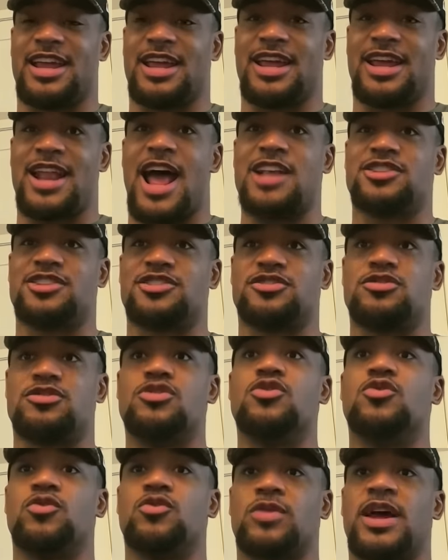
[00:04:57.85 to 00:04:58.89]
and I just
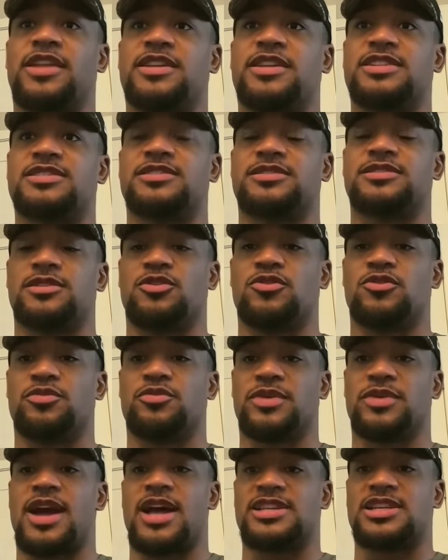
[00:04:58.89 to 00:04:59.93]
knew like this is a group
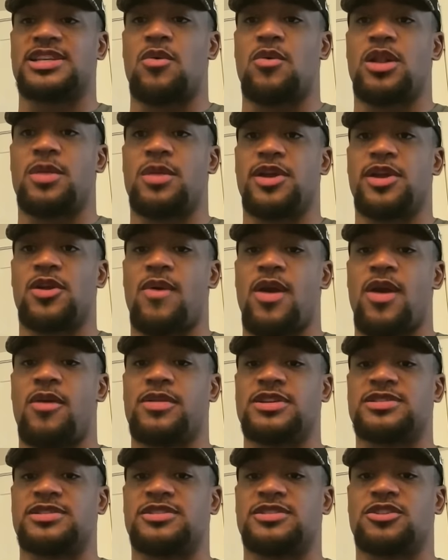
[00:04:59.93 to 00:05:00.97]
of guys I want to be around.
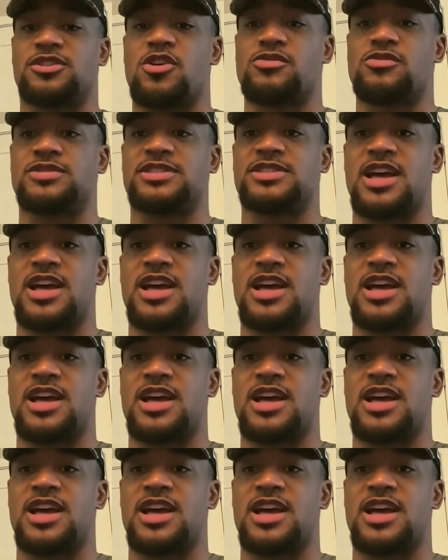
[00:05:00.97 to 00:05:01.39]
This is a coaching